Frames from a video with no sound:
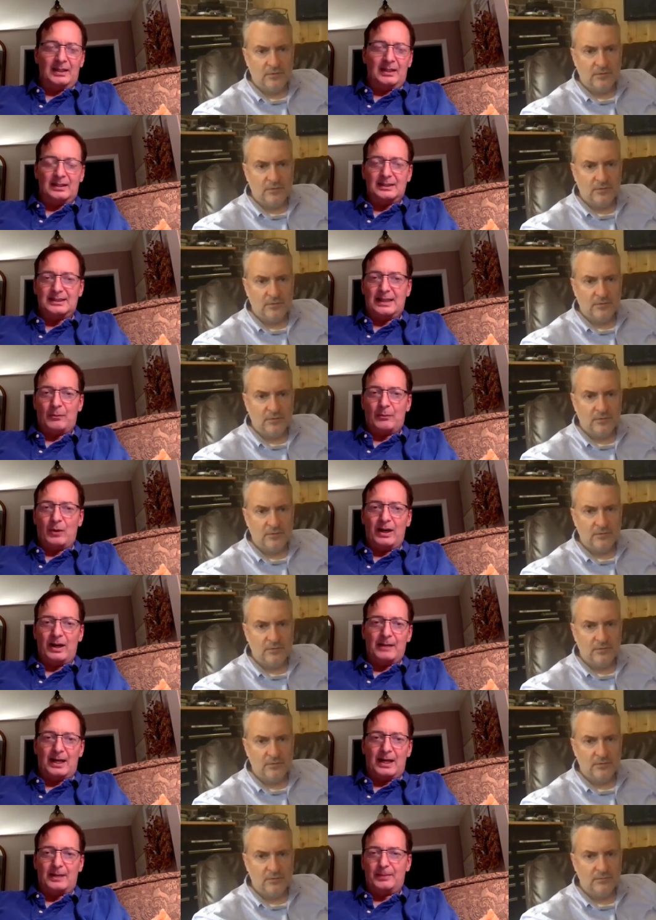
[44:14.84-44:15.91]
Speaker 1: same way
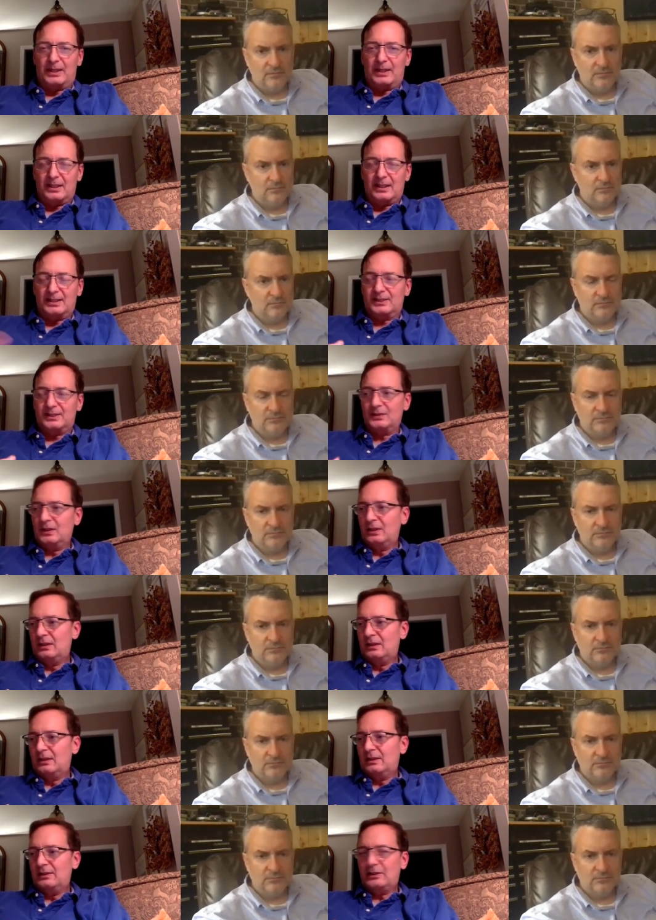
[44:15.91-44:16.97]
about it because
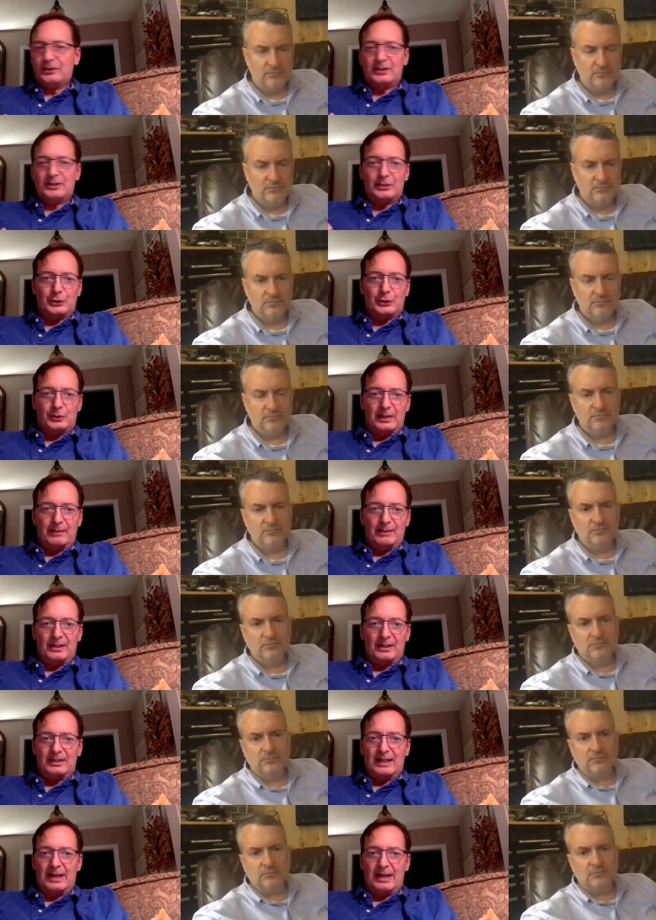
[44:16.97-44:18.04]
there's a treatment
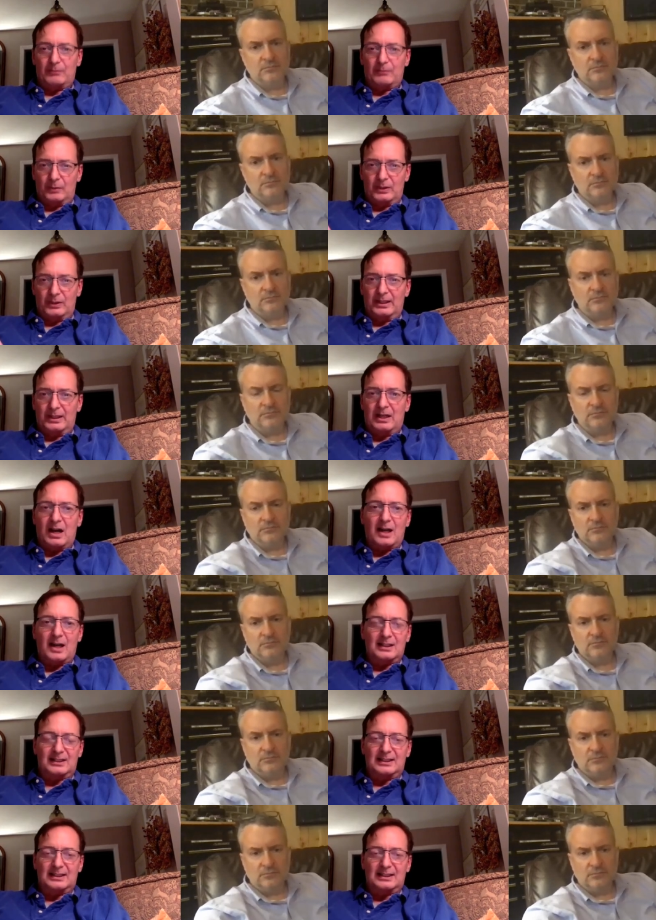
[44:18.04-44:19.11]
that really knocks
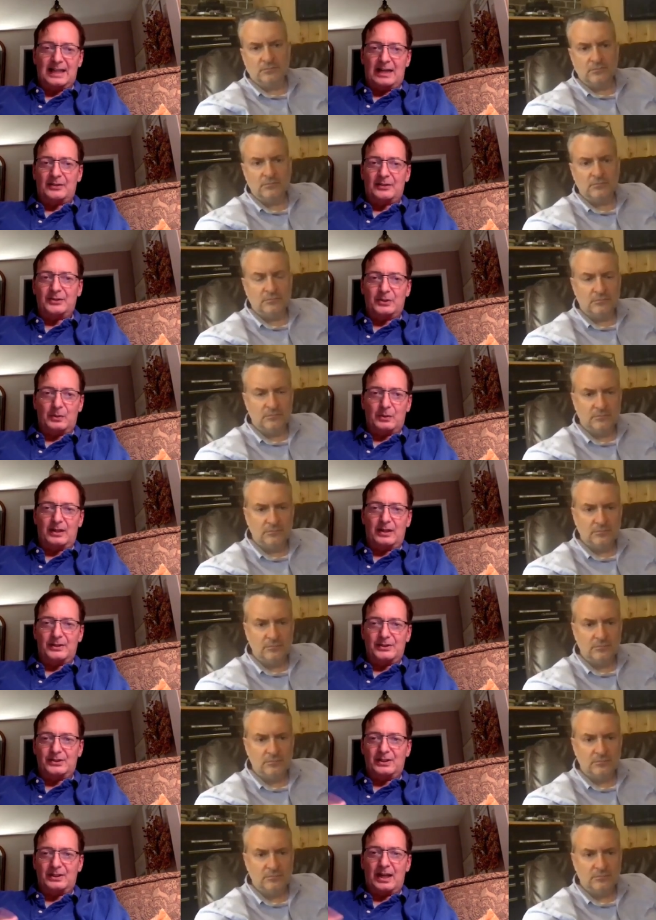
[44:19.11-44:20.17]
it down to where
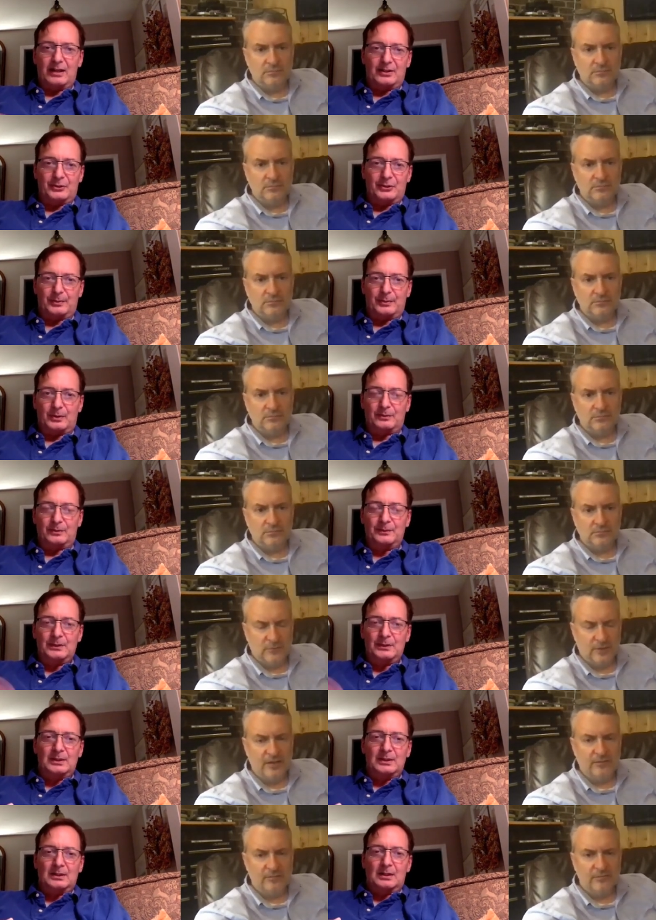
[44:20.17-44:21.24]
it's negligible
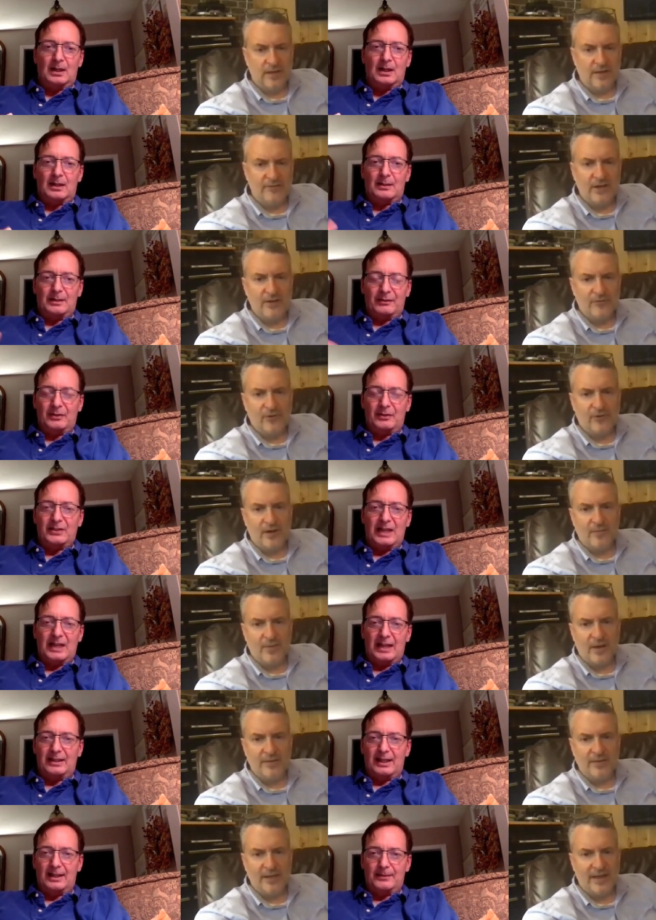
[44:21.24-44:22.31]
Speaker 2: yeah i've got a friend of
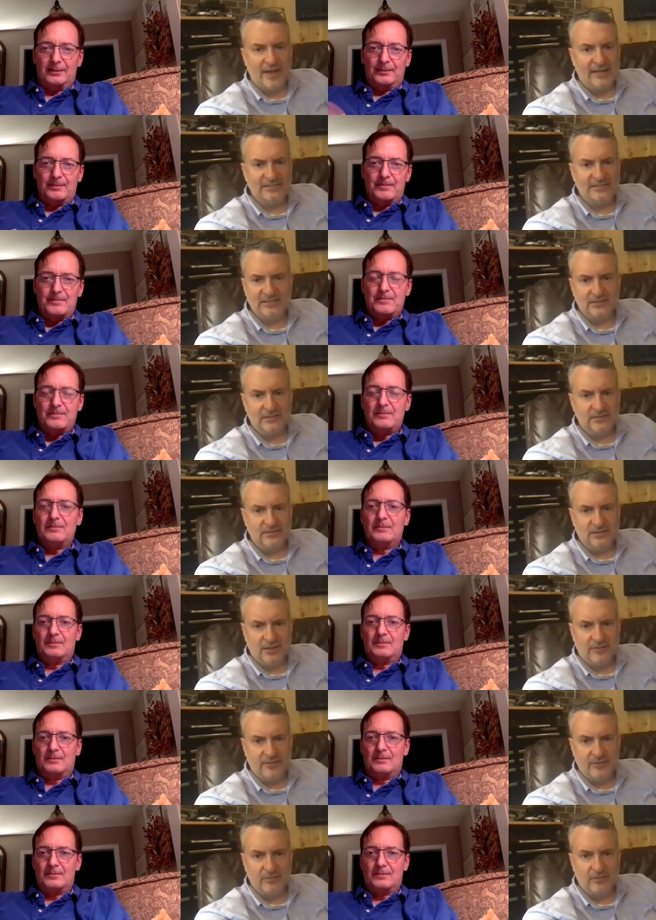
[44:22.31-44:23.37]
mine that has it and is
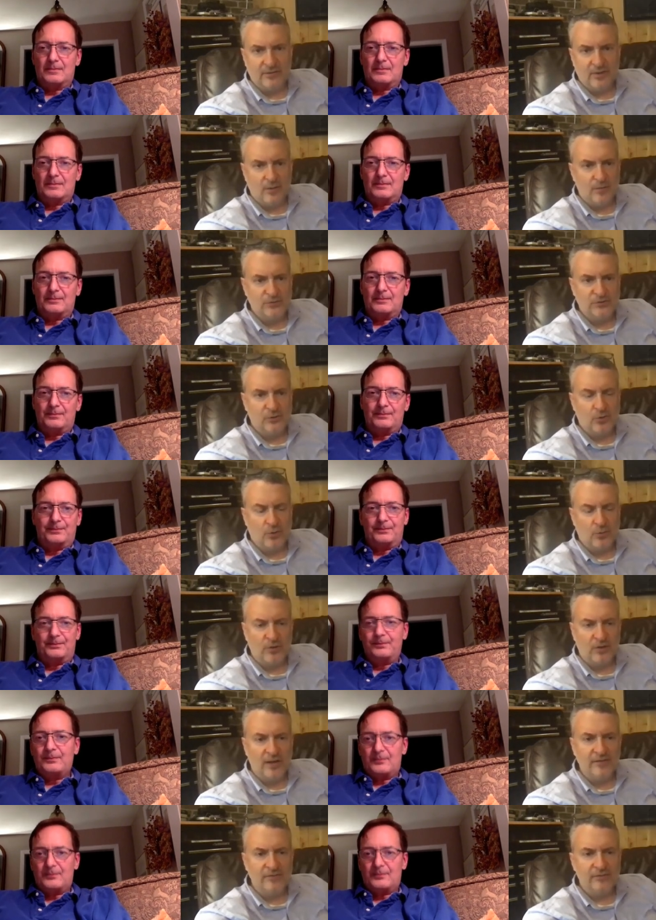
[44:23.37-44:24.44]
living almost a normal
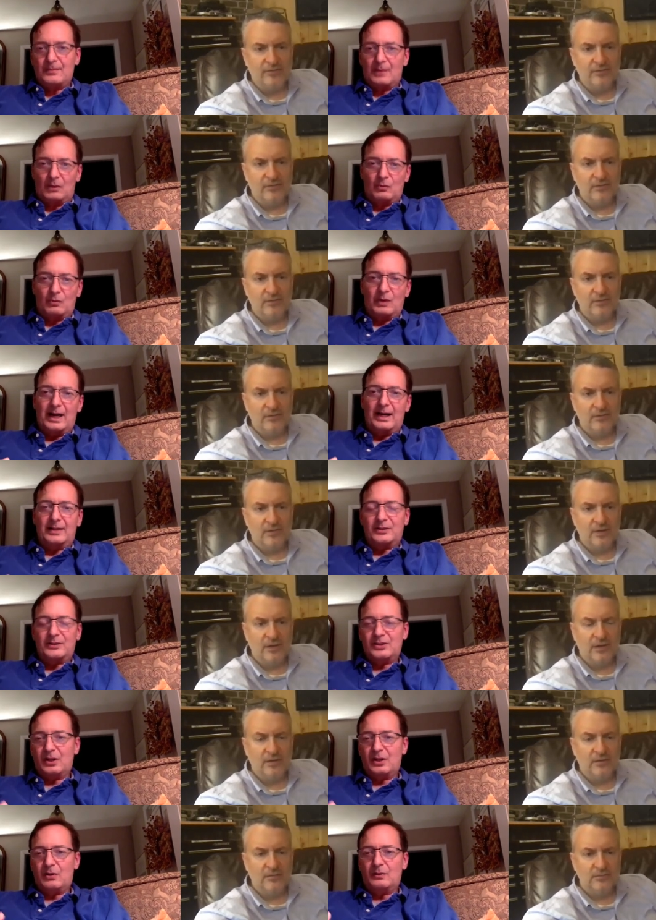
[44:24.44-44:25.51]
life
Speaker 1: right
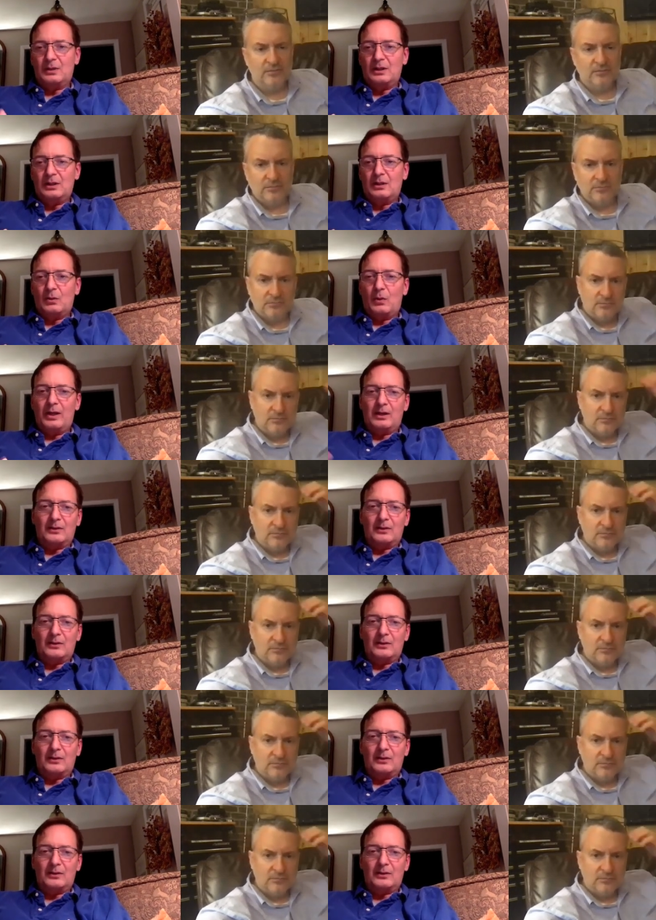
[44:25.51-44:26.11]
so we don't